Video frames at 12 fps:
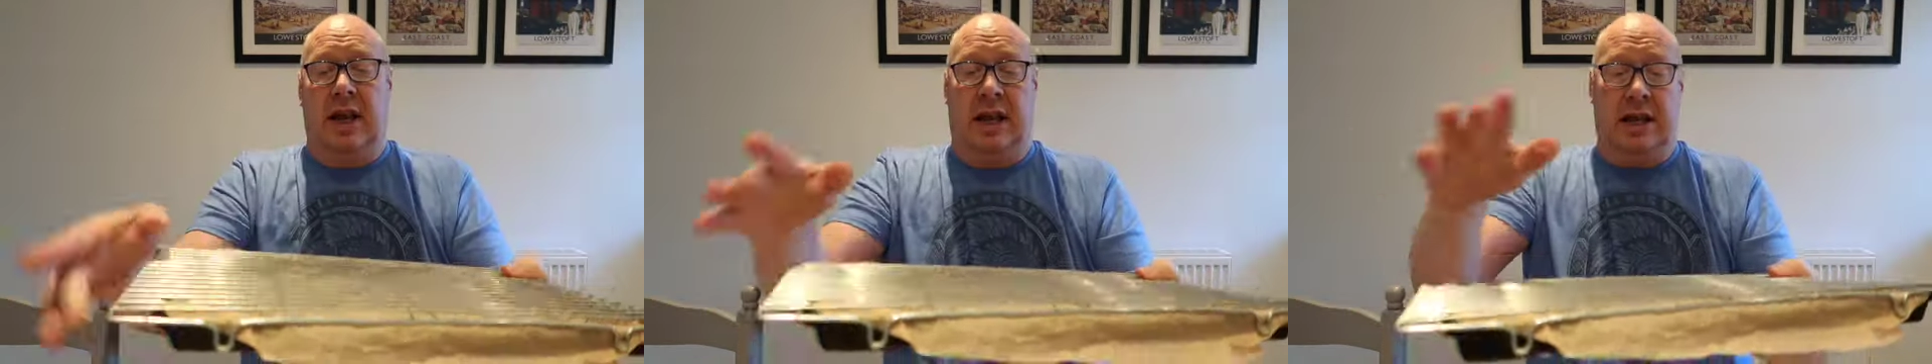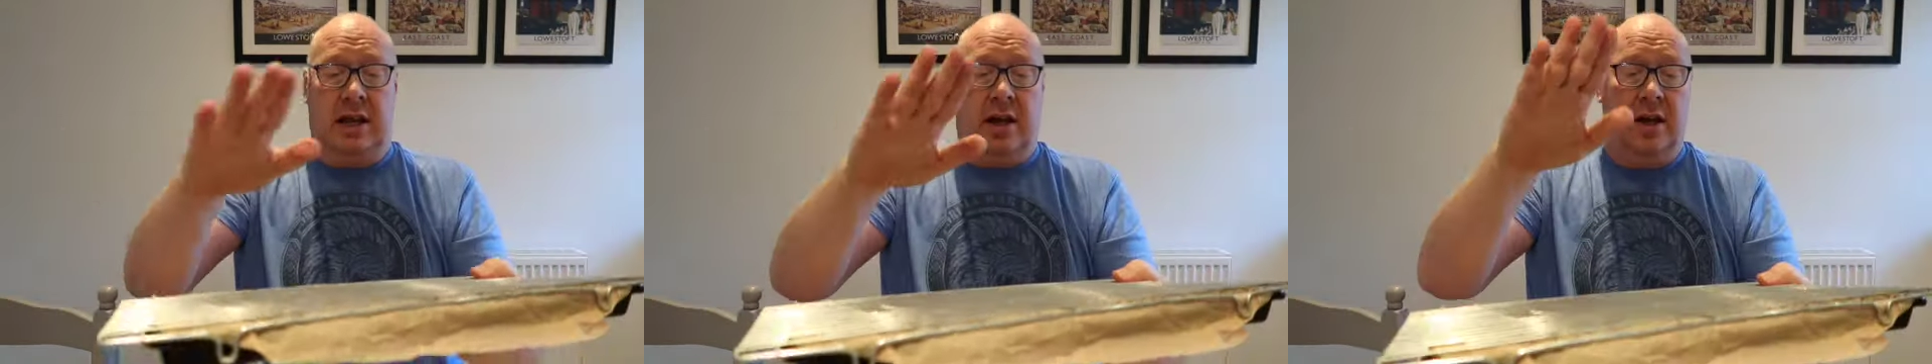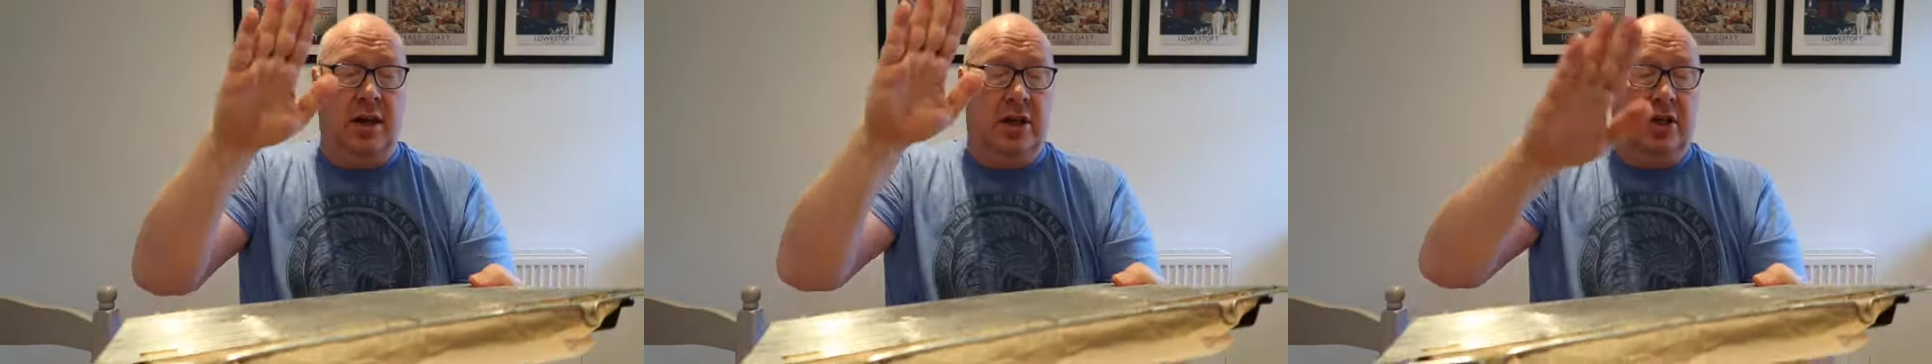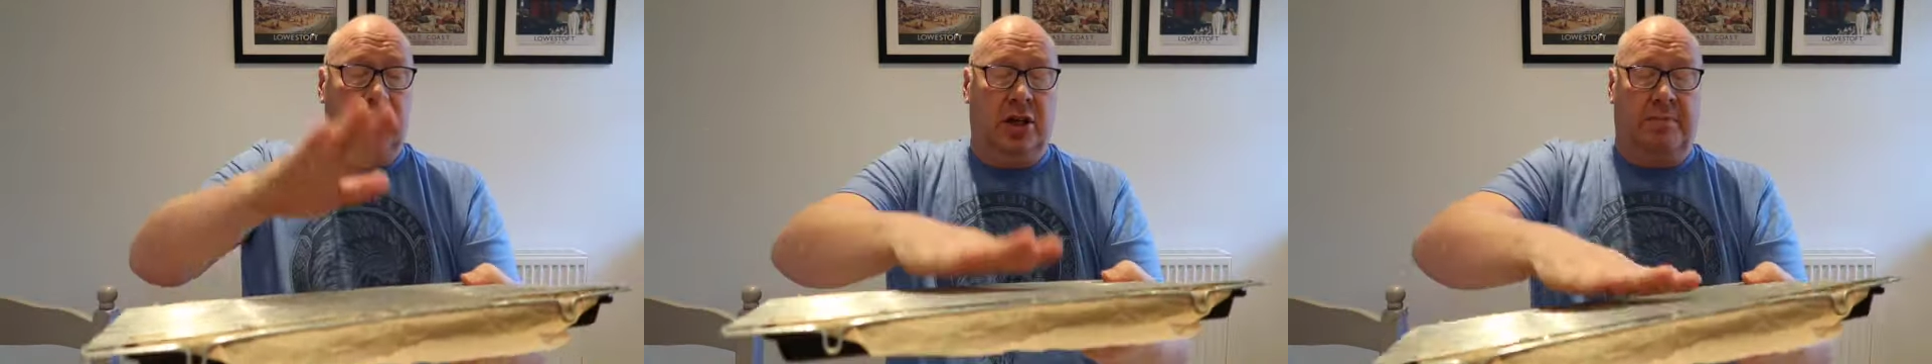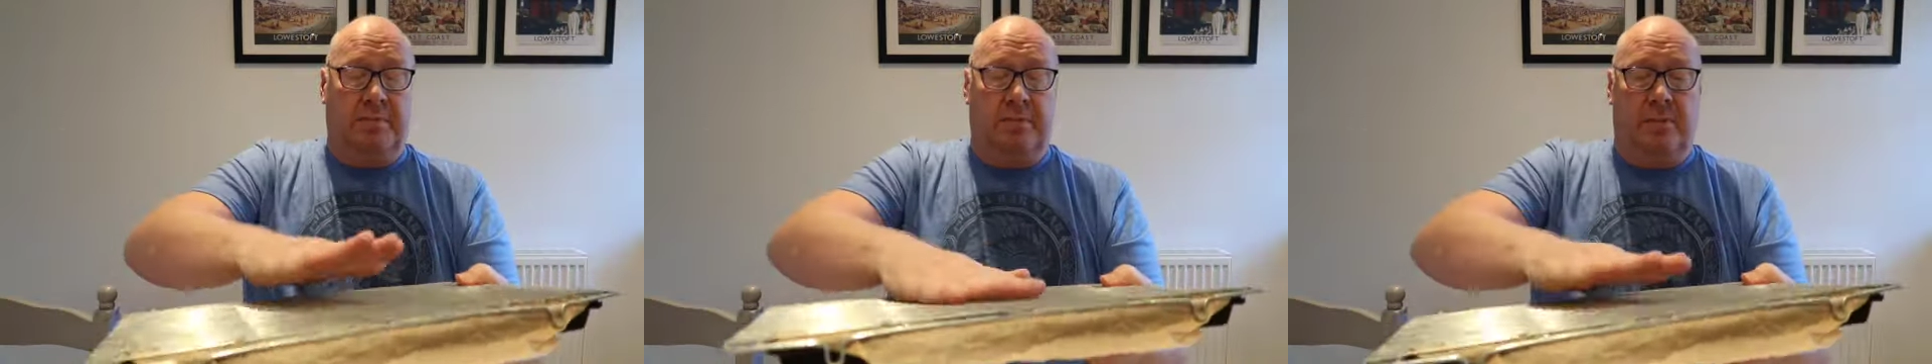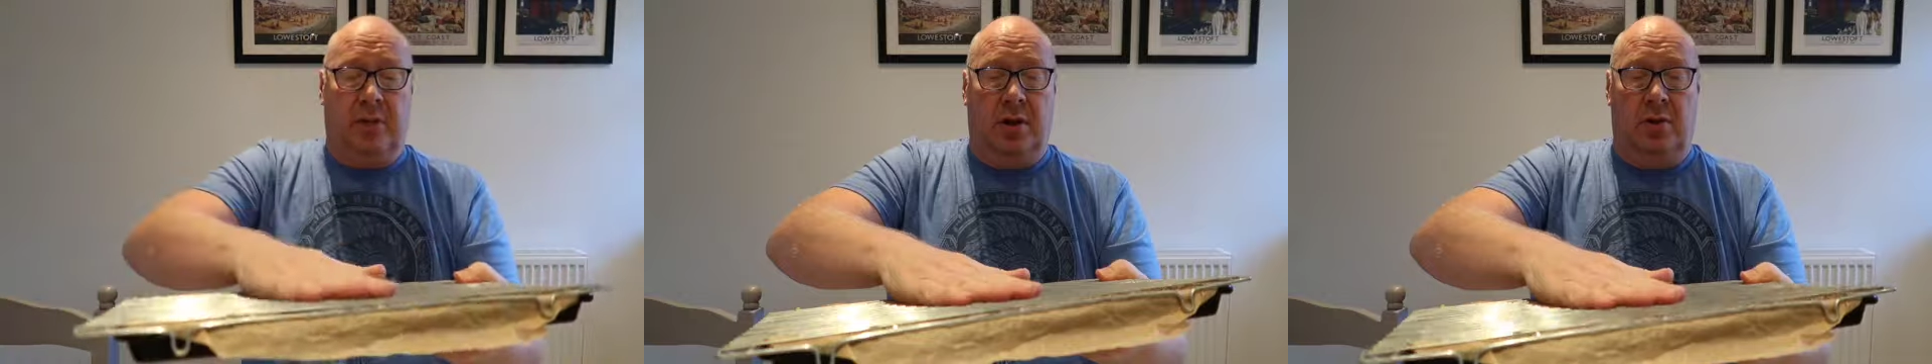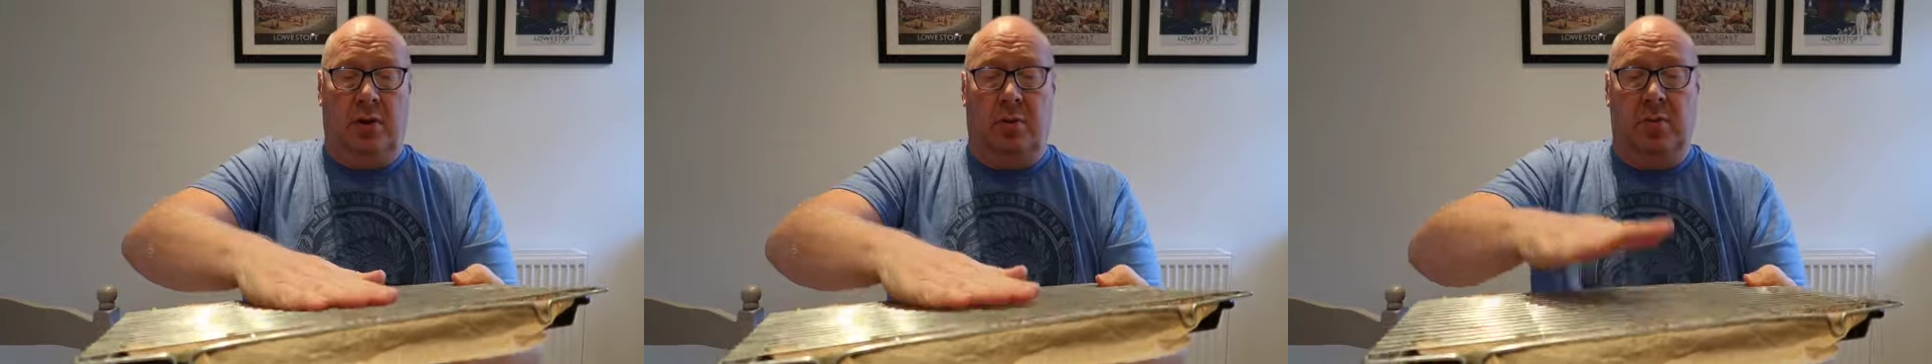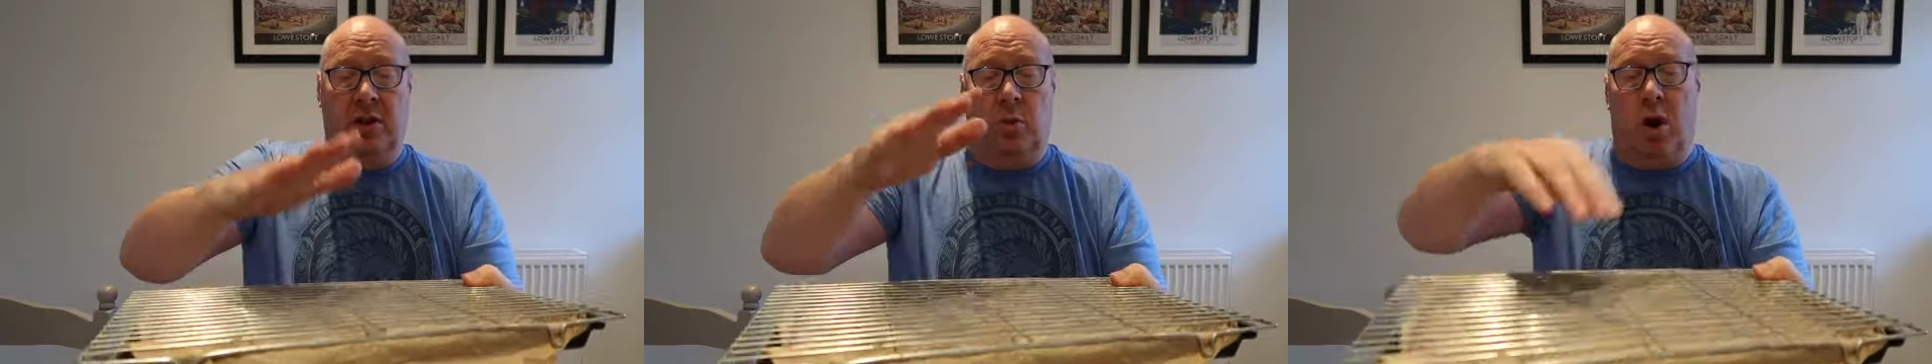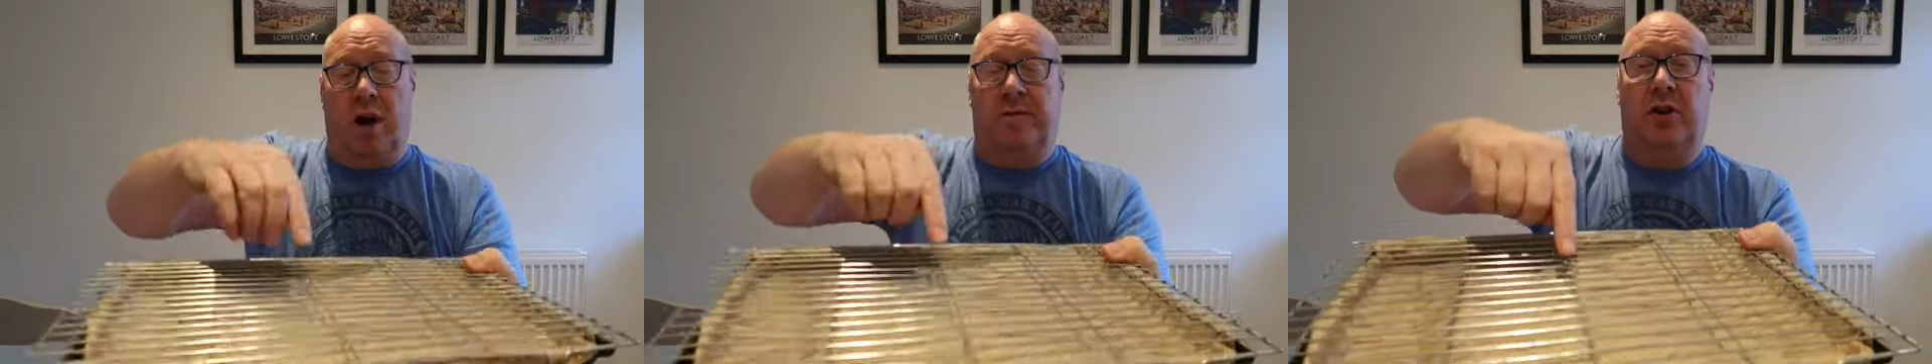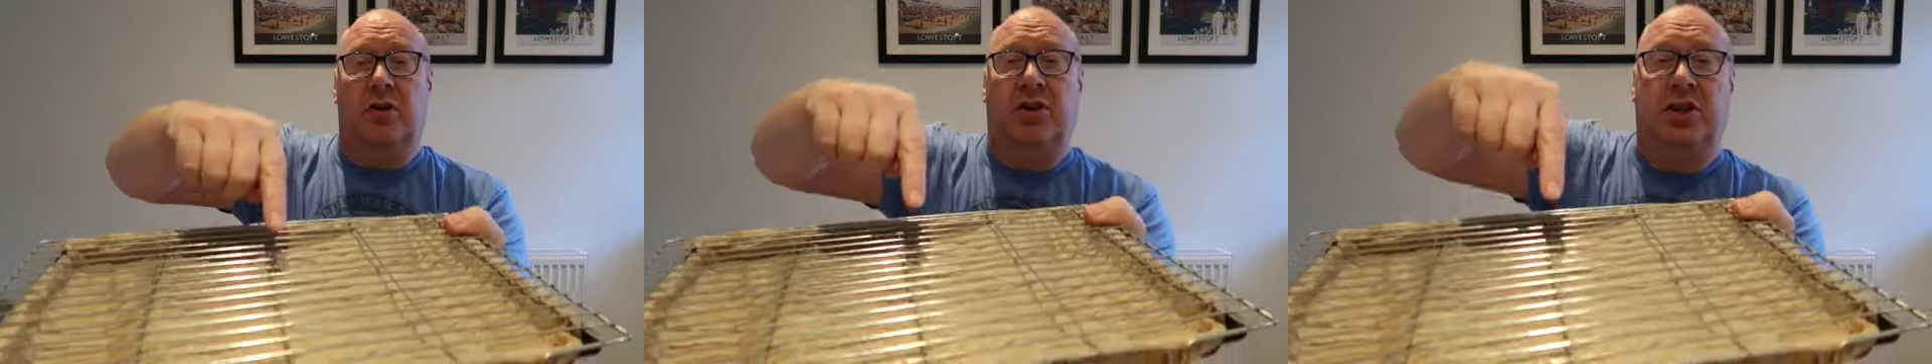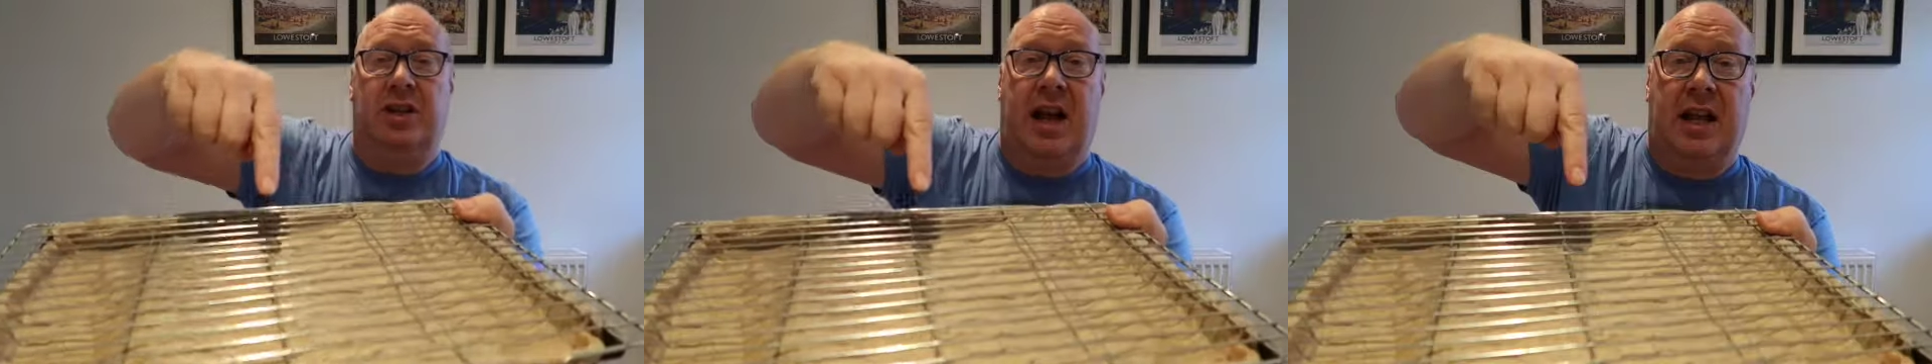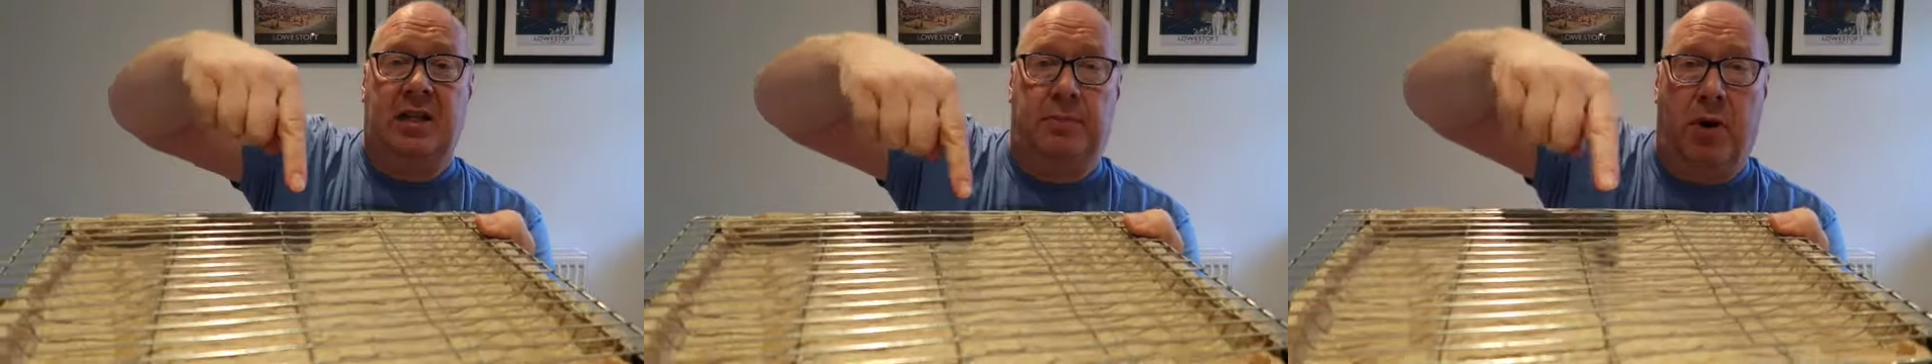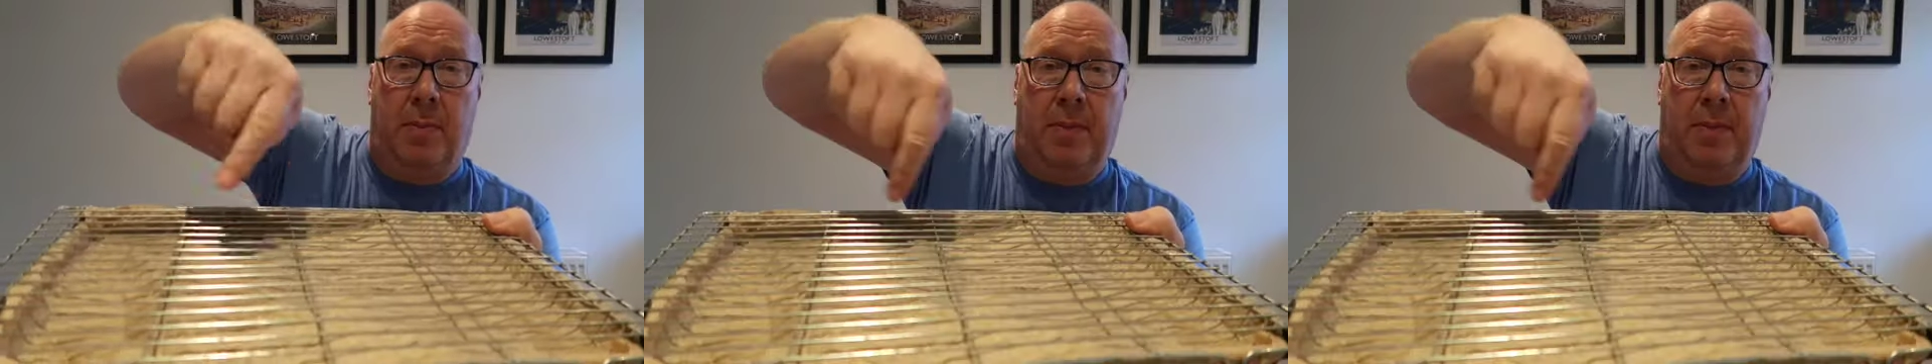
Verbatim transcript: get your you. The wife uses that to put